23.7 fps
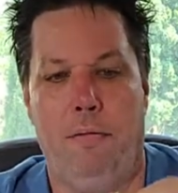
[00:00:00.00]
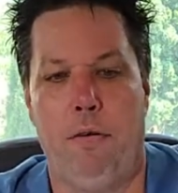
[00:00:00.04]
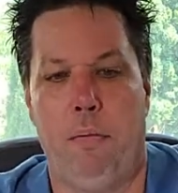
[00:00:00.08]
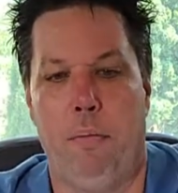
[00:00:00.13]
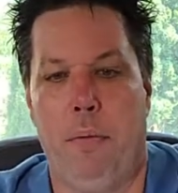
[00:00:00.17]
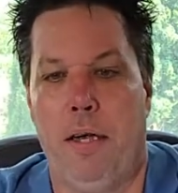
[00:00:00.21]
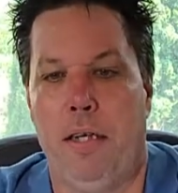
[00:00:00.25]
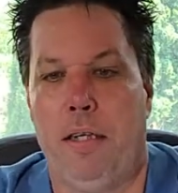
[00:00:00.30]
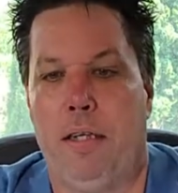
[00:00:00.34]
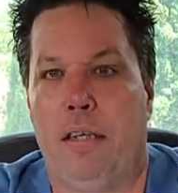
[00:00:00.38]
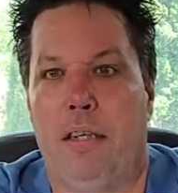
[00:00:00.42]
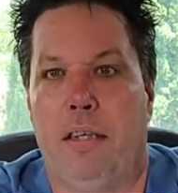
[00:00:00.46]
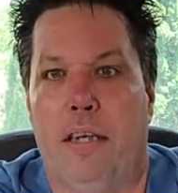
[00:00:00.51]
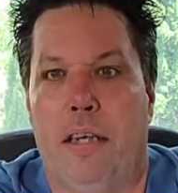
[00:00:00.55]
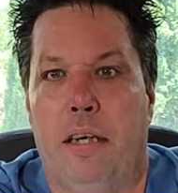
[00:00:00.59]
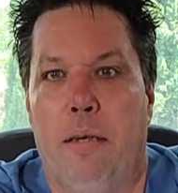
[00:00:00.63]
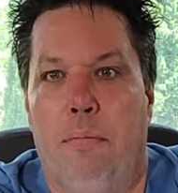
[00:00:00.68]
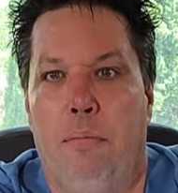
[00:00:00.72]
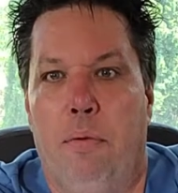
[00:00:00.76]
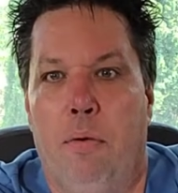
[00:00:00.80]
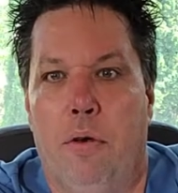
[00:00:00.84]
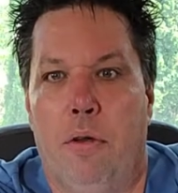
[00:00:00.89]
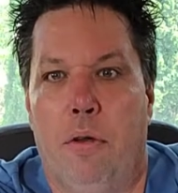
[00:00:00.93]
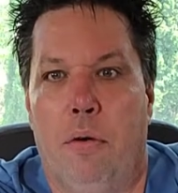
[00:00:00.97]
You're basically going to
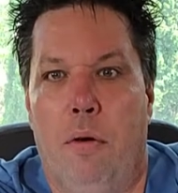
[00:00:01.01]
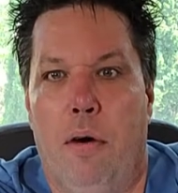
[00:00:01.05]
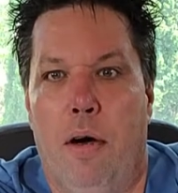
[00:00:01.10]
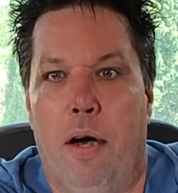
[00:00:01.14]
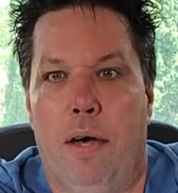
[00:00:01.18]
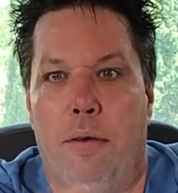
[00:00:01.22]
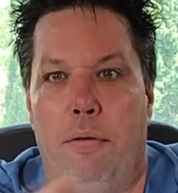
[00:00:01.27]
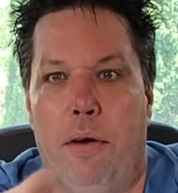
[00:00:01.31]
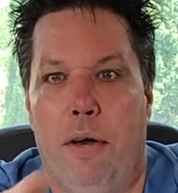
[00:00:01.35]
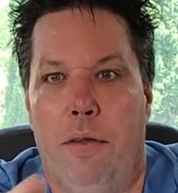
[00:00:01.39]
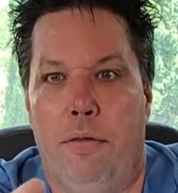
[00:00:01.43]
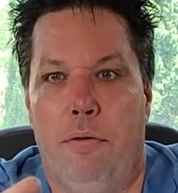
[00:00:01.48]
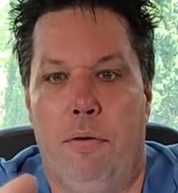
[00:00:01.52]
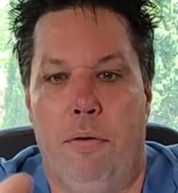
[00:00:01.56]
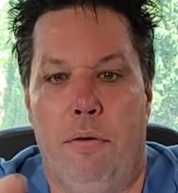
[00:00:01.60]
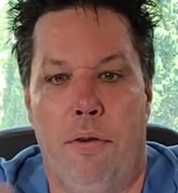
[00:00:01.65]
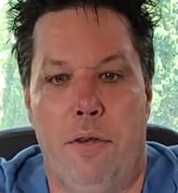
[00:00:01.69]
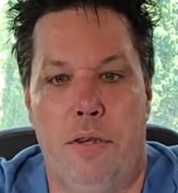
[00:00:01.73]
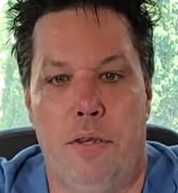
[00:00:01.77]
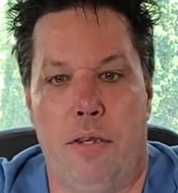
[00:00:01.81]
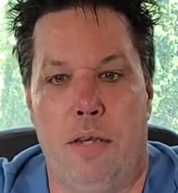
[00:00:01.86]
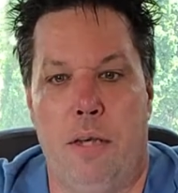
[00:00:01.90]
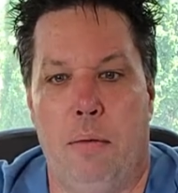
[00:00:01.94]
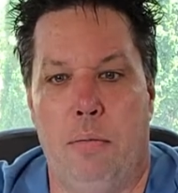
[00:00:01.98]
pour the wine right through
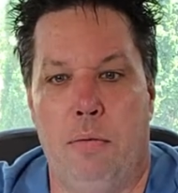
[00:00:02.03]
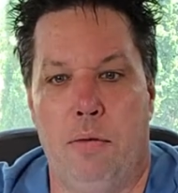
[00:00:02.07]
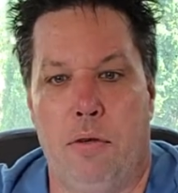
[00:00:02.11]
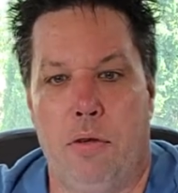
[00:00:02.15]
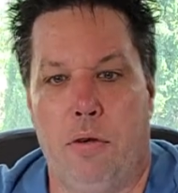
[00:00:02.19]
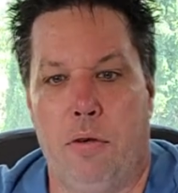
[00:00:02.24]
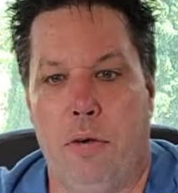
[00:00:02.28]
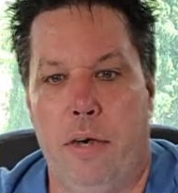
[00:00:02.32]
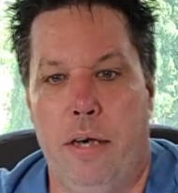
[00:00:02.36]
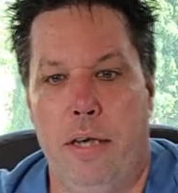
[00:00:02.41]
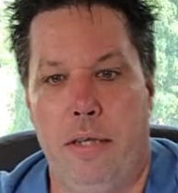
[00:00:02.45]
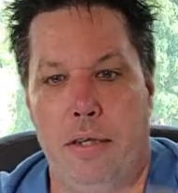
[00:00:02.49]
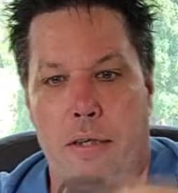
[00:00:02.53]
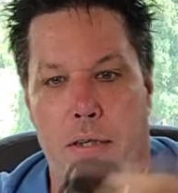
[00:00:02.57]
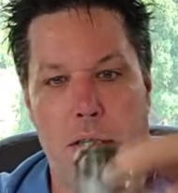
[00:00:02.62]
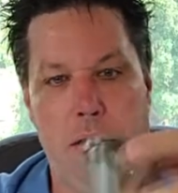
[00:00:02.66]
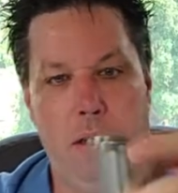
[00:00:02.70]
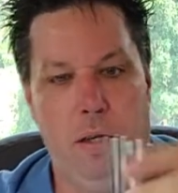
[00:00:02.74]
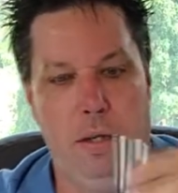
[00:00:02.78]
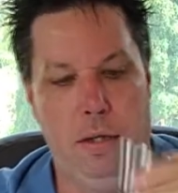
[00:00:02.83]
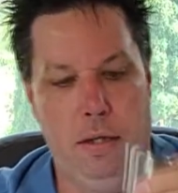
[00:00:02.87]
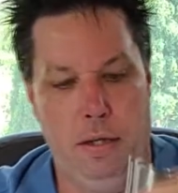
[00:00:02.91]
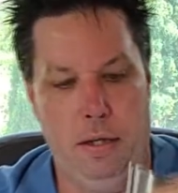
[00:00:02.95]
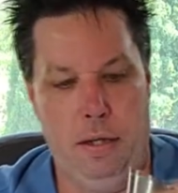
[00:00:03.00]
this double screens
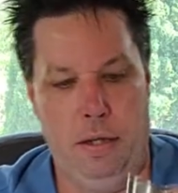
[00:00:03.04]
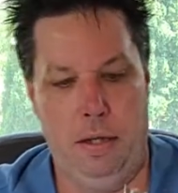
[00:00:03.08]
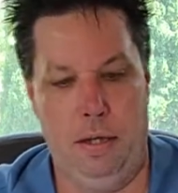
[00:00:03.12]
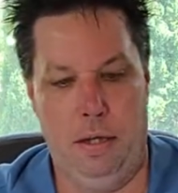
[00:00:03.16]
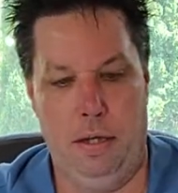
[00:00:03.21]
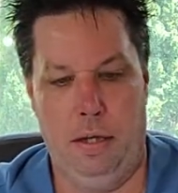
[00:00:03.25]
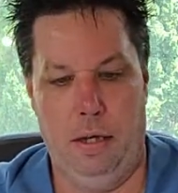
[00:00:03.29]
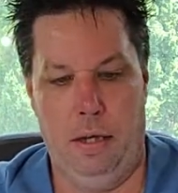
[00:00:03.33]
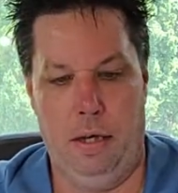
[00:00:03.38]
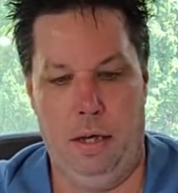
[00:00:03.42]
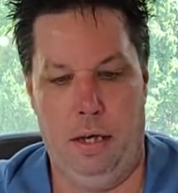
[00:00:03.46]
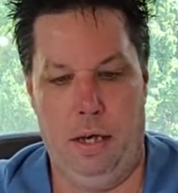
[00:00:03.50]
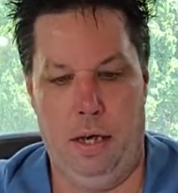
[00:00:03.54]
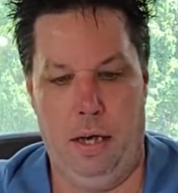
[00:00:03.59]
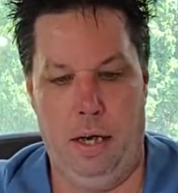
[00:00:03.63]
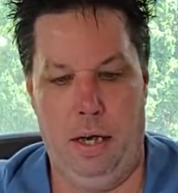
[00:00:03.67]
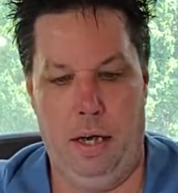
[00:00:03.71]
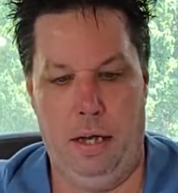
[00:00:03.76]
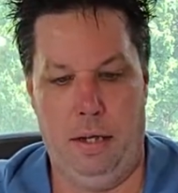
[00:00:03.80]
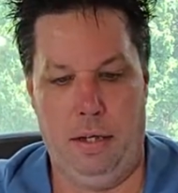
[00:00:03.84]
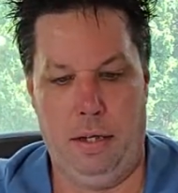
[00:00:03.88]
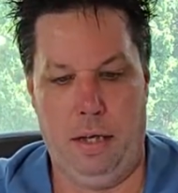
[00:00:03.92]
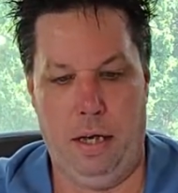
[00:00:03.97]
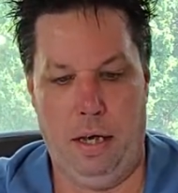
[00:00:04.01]
and
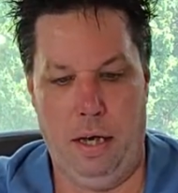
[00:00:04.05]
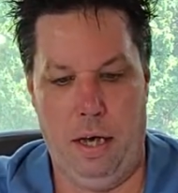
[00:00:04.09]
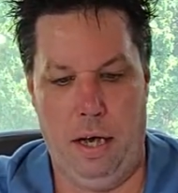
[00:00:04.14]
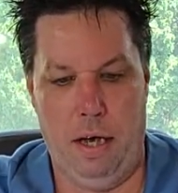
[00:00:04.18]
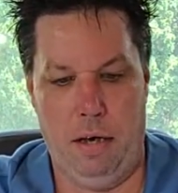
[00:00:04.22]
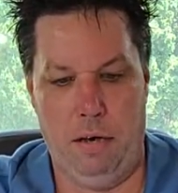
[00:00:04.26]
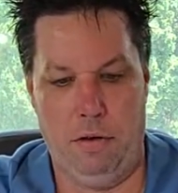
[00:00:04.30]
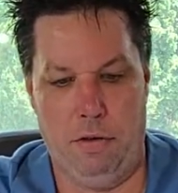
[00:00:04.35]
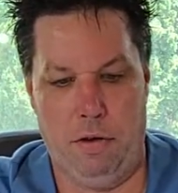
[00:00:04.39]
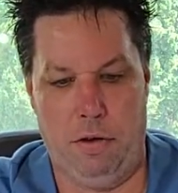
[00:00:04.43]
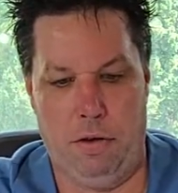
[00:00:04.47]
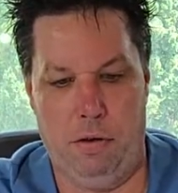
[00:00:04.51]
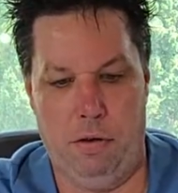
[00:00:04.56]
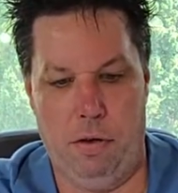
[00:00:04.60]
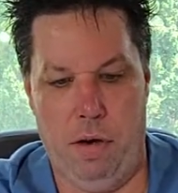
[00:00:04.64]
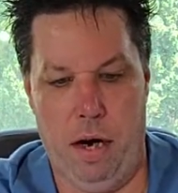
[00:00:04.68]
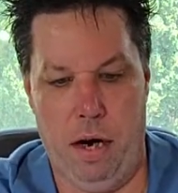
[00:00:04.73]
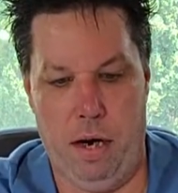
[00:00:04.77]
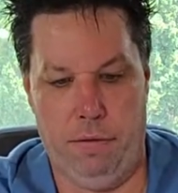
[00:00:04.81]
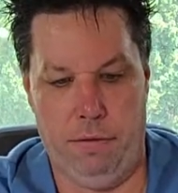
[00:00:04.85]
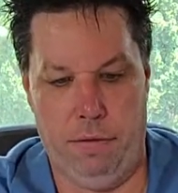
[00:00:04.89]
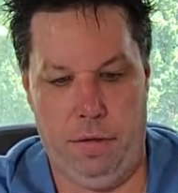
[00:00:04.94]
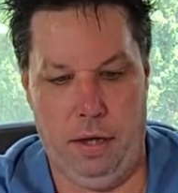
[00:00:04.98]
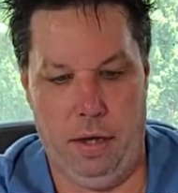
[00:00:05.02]
it's going to enter the
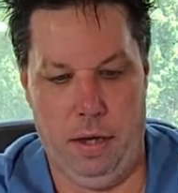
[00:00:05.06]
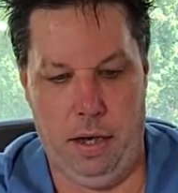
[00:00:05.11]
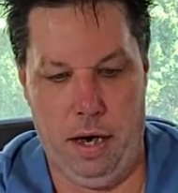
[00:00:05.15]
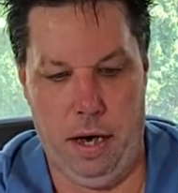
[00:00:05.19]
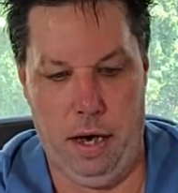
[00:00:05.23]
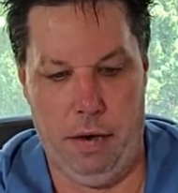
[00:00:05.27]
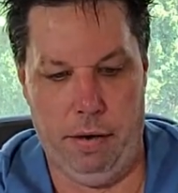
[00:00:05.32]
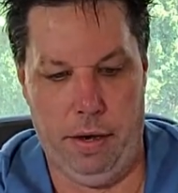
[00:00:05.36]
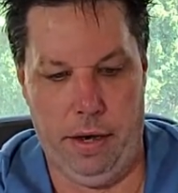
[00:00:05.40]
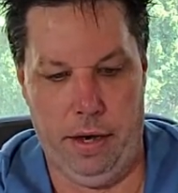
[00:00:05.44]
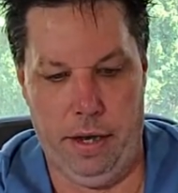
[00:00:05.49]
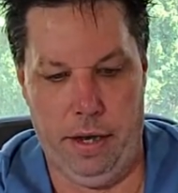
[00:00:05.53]
carafe and aerate